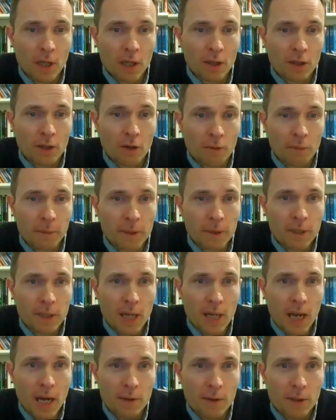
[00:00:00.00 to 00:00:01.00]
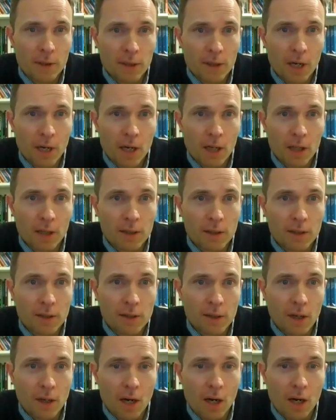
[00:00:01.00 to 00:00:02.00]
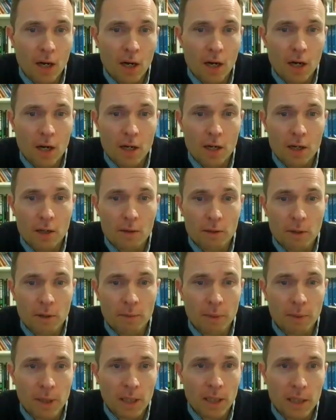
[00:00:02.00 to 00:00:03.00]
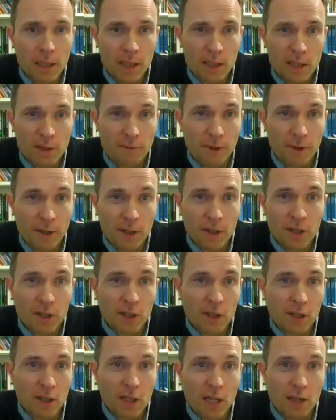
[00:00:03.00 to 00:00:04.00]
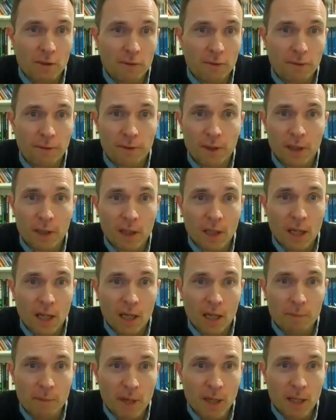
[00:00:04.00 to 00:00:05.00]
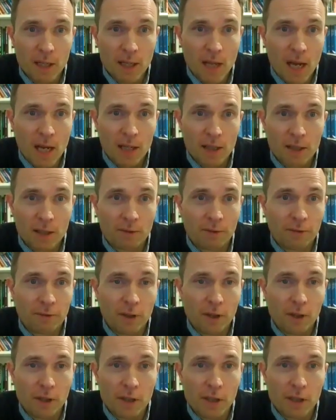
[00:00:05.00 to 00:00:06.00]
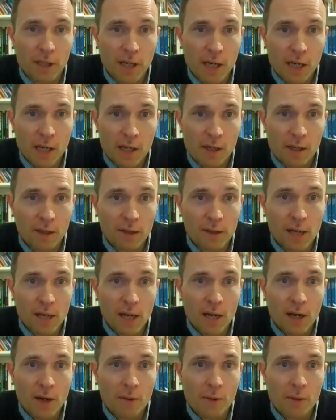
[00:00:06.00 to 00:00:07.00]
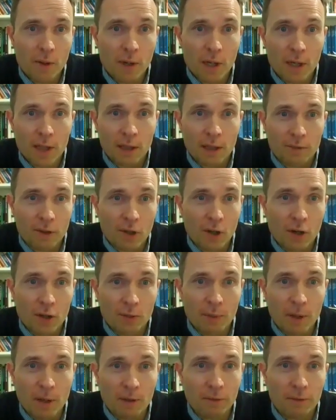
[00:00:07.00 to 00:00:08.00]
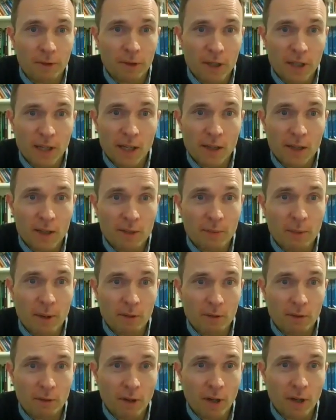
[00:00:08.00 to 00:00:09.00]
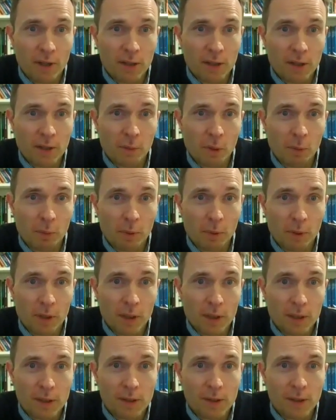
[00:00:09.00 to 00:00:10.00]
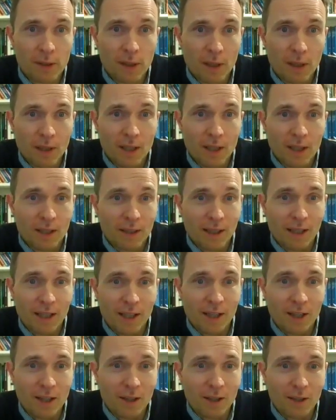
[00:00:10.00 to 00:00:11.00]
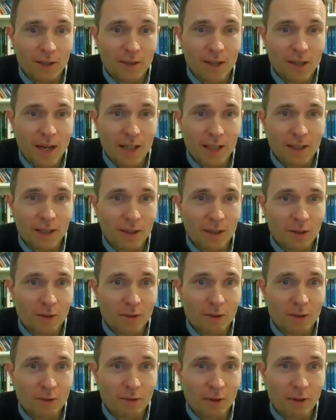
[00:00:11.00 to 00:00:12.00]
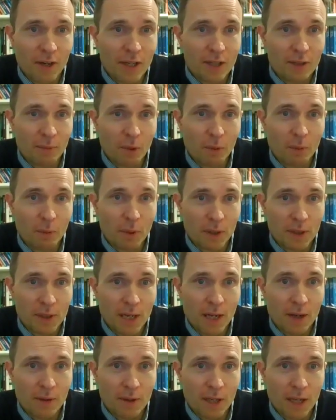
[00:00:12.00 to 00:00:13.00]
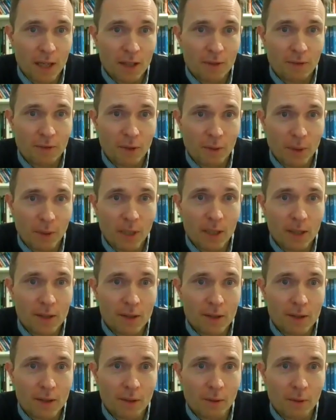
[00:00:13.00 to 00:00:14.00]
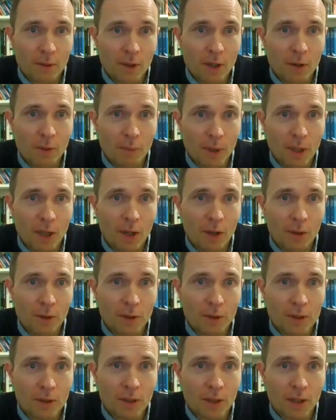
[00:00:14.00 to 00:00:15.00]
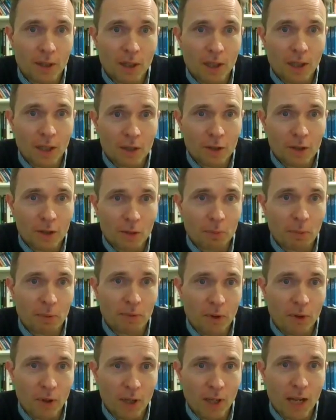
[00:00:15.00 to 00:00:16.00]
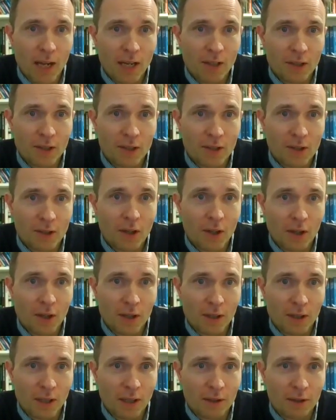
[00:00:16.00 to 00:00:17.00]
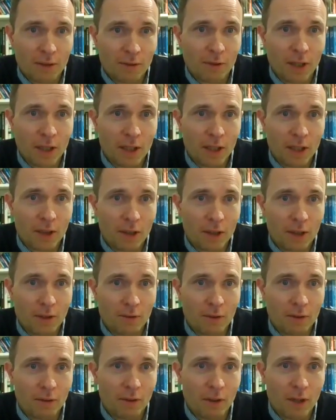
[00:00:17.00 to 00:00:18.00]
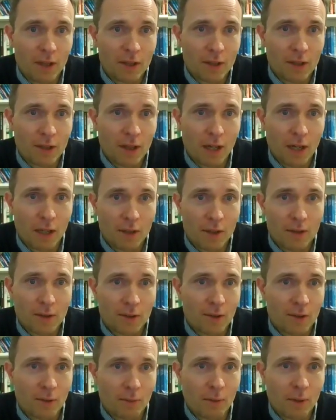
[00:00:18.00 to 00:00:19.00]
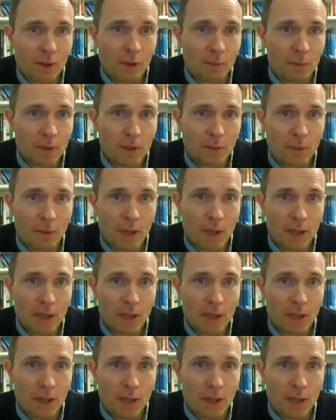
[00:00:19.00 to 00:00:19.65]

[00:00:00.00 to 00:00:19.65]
the government's housing targets are completely insufficient. They've admitted that for years now. They've talked about for years about revising them upwards. They are saying that they're going to revise them upwards now in the next few weeks. So lo and behold, just before an election is called, they are finally going to revise the targets somewhere up to where